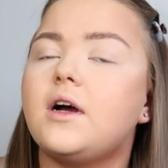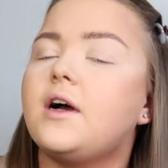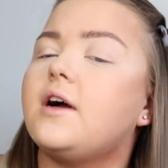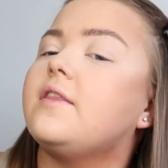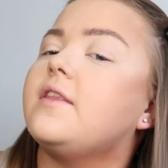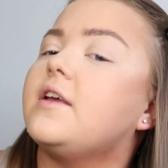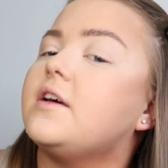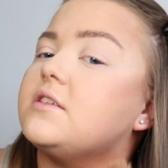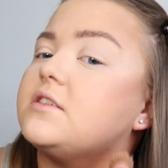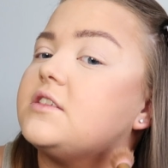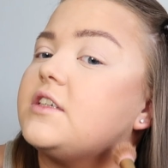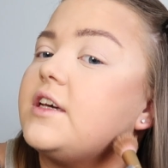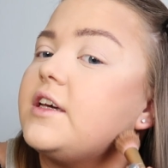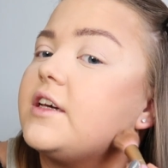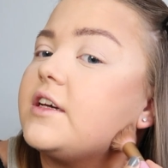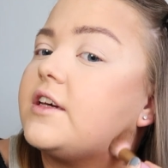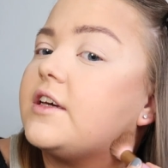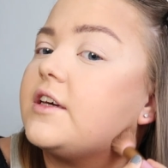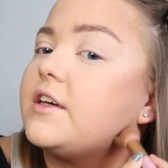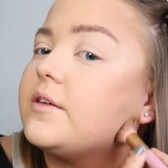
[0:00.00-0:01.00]
and then
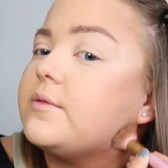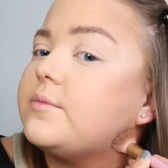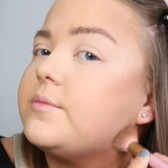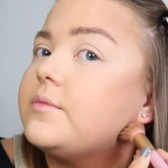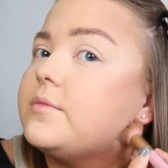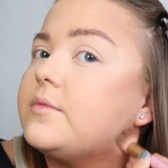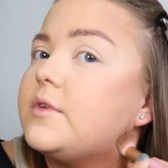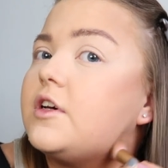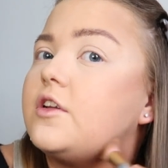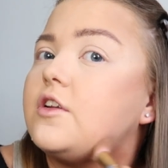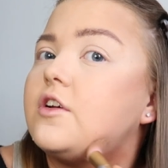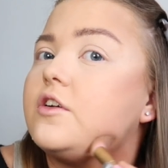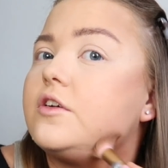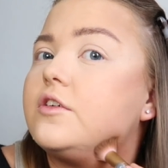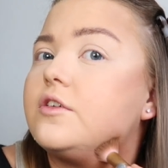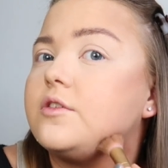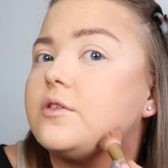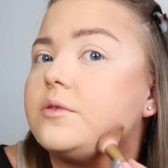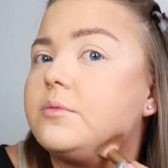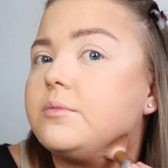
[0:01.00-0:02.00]
take it
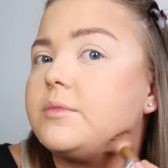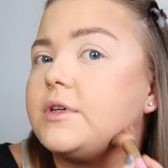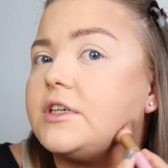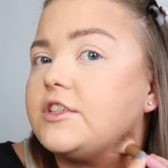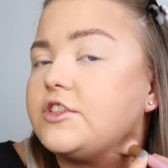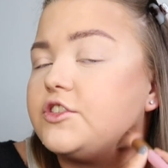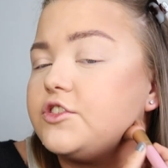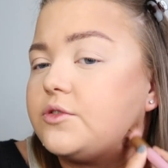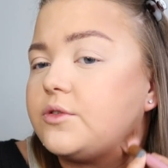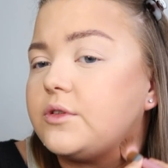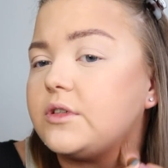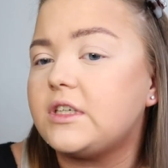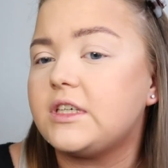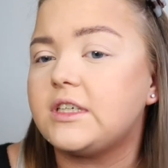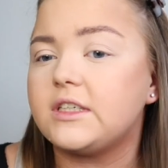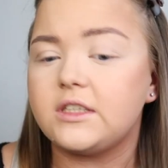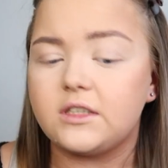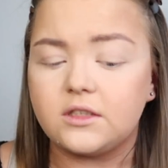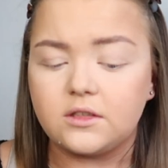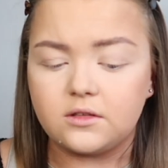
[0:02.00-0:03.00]
along my
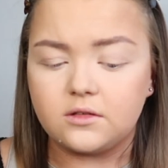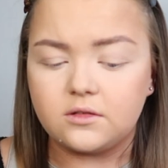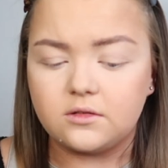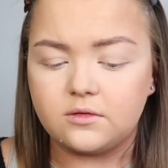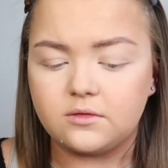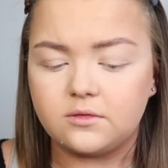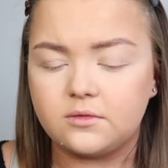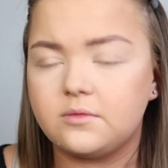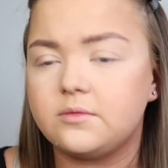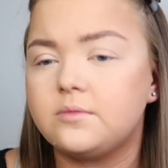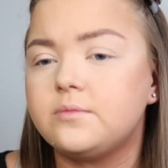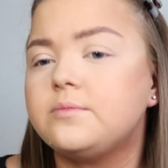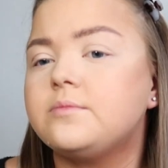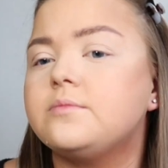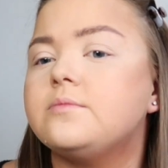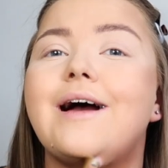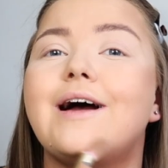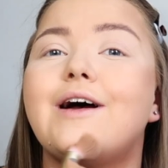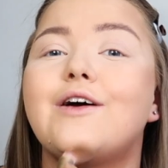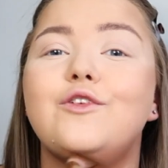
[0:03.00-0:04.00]
jawline
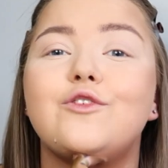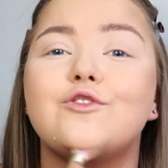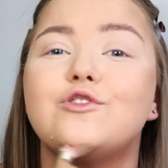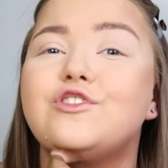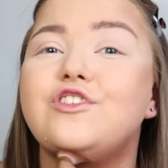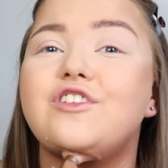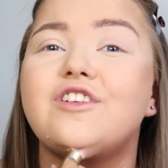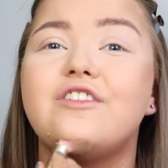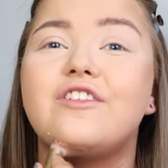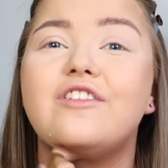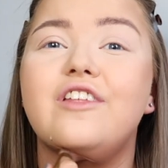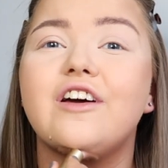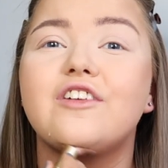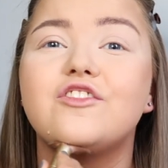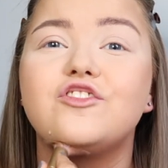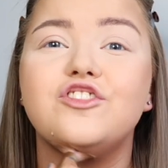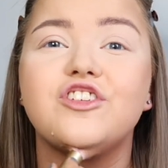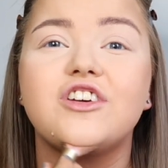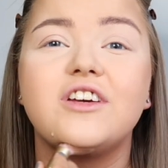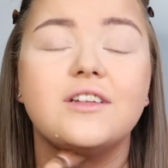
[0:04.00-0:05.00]
and underneath that
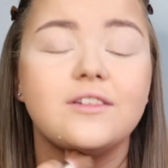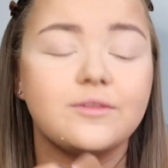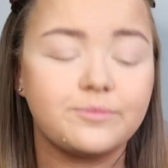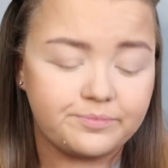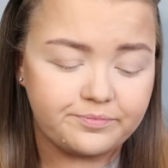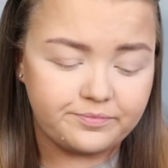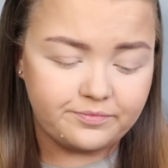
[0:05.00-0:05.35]
chin.